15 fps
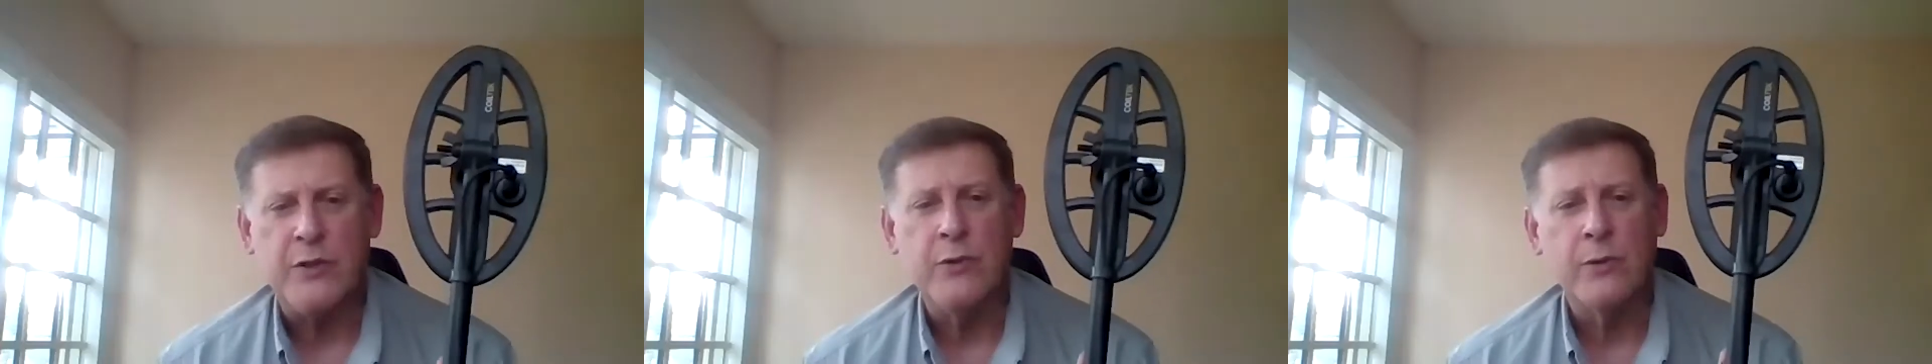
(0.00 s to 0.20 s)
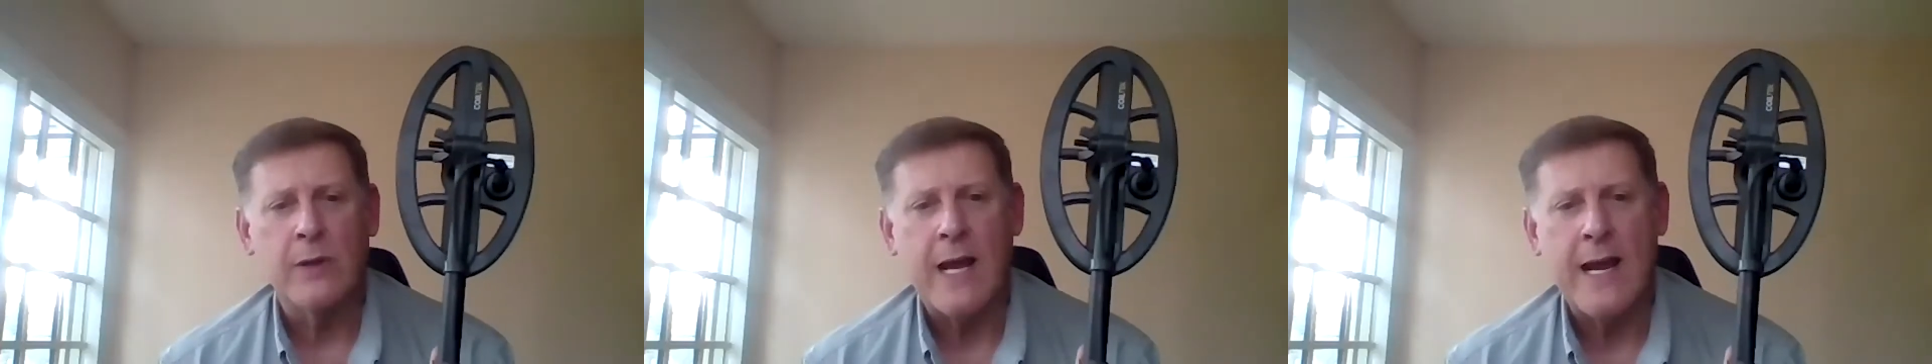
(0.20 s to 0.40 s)

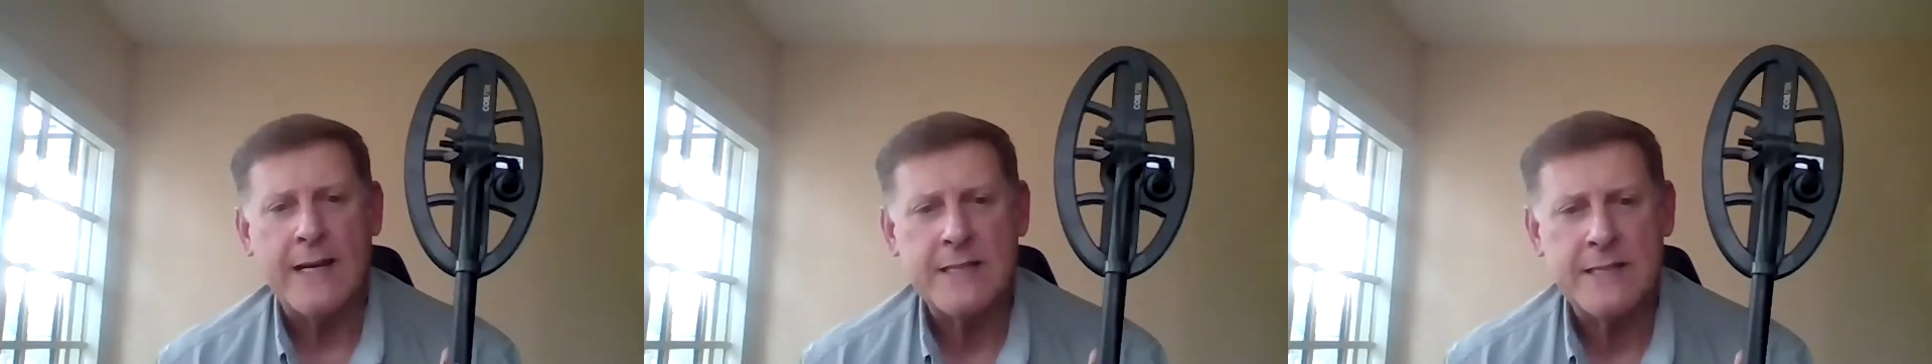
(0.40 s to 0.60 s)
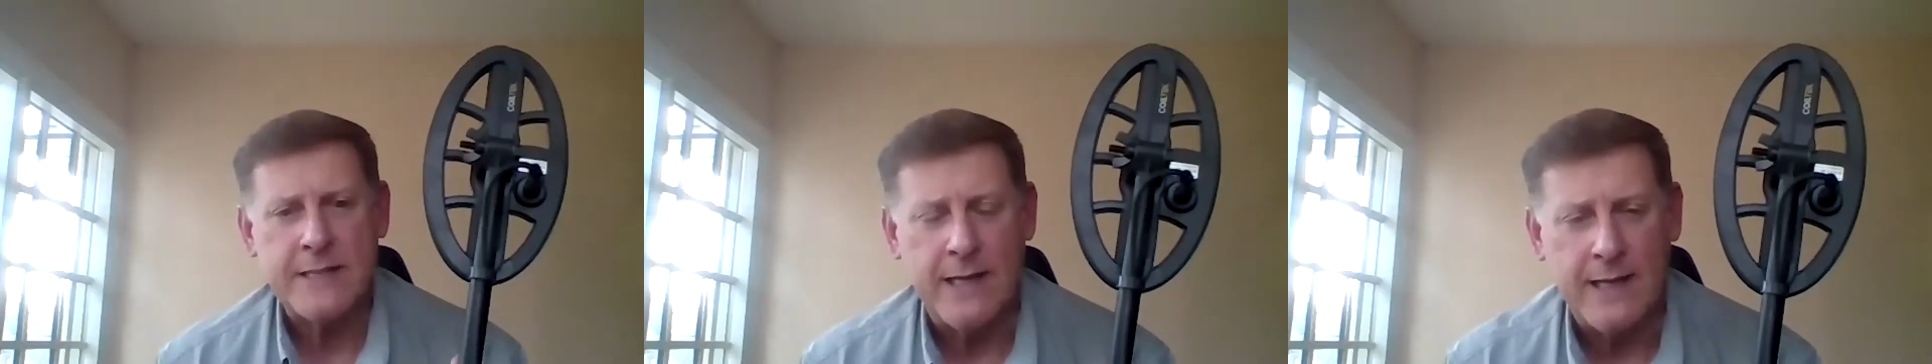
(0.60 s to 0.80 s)
you
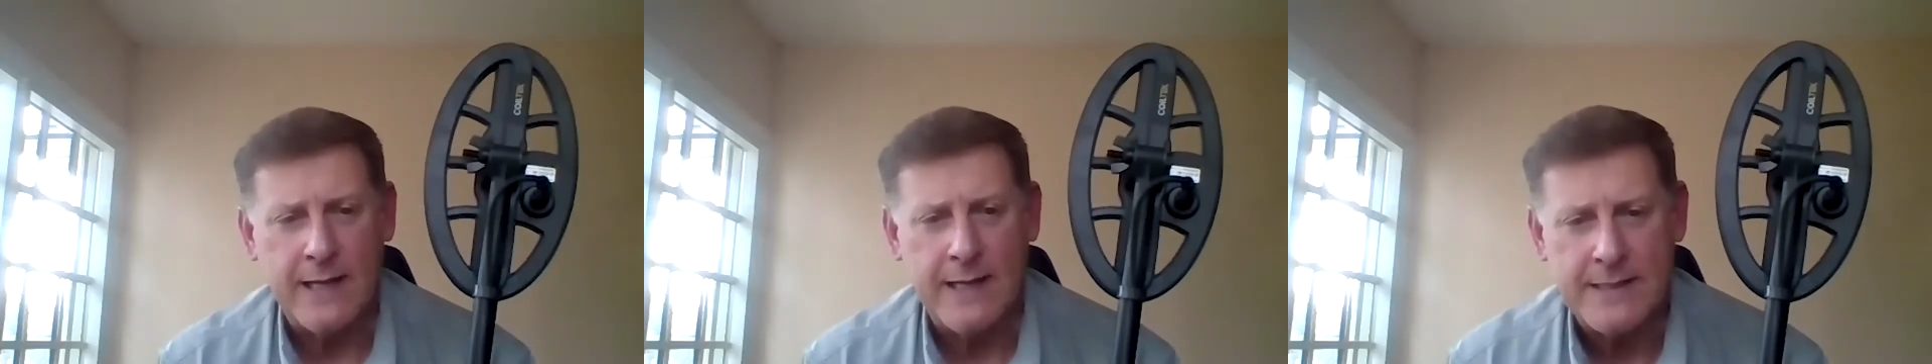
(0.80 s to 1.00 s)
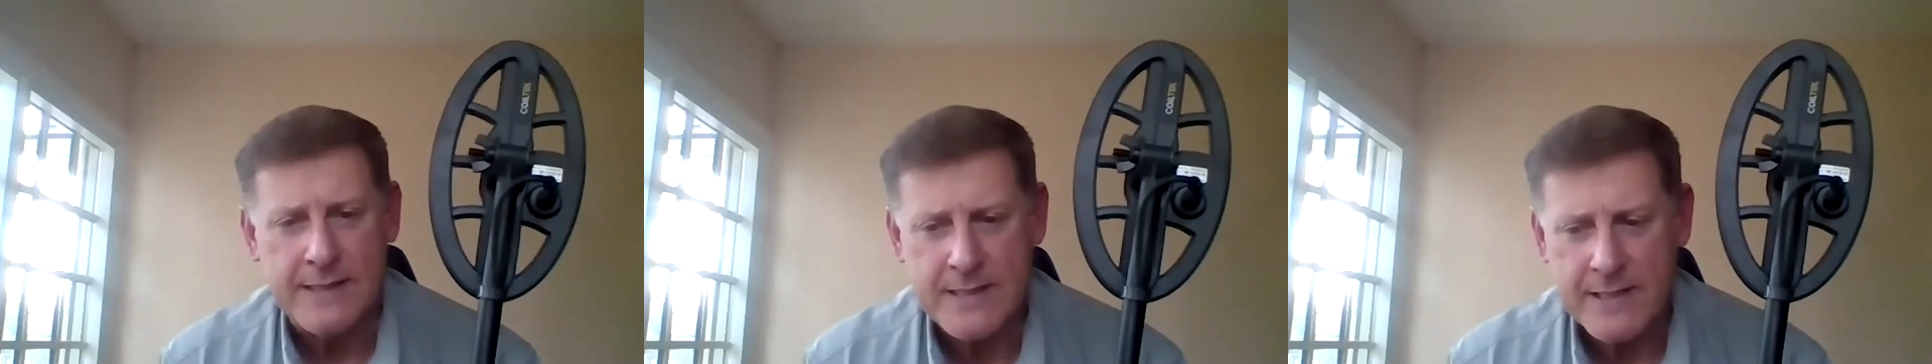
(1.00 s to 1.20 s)
like to
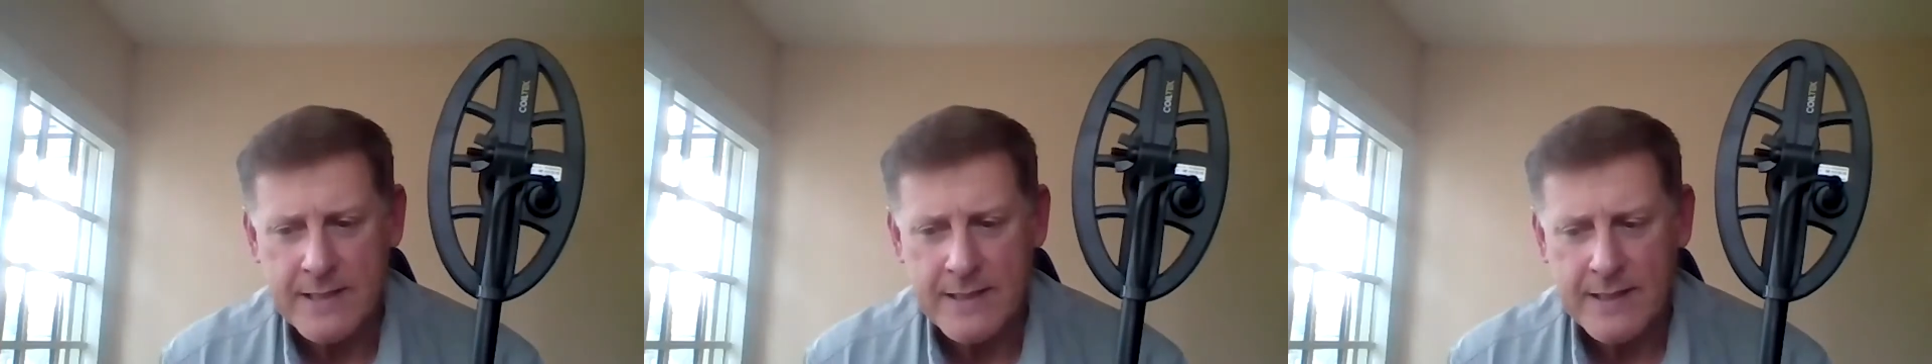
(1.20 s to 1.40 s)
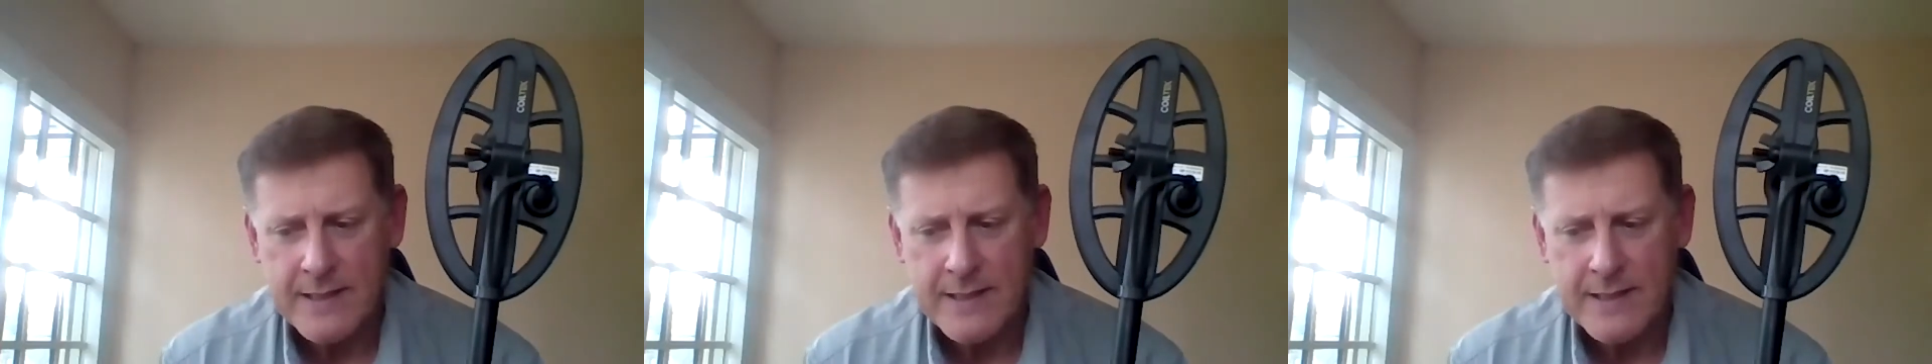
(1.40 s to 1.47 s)
hunt